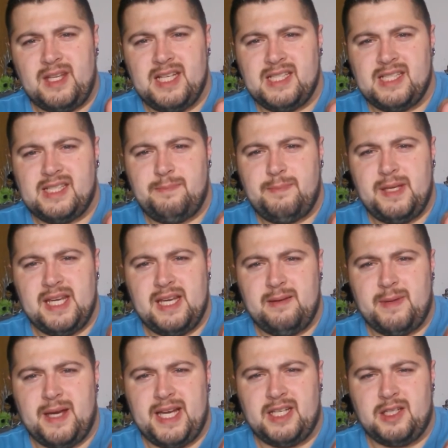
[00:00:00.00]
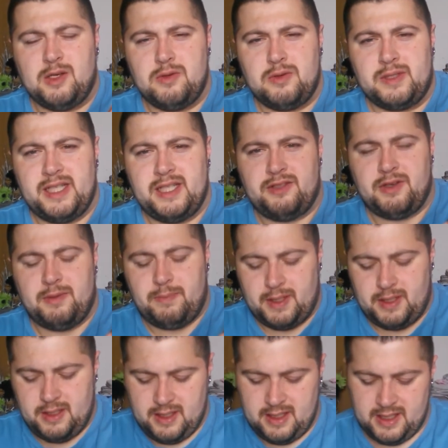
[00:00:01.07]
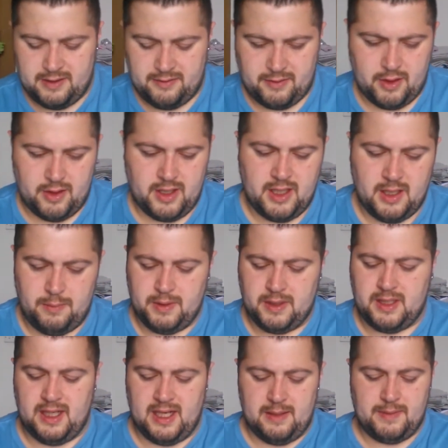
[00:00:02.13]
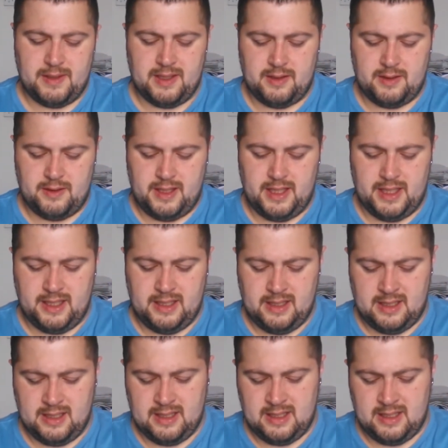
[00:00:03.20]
It's the BMI Goldie dripper, and I've got a couple of Claptons on here.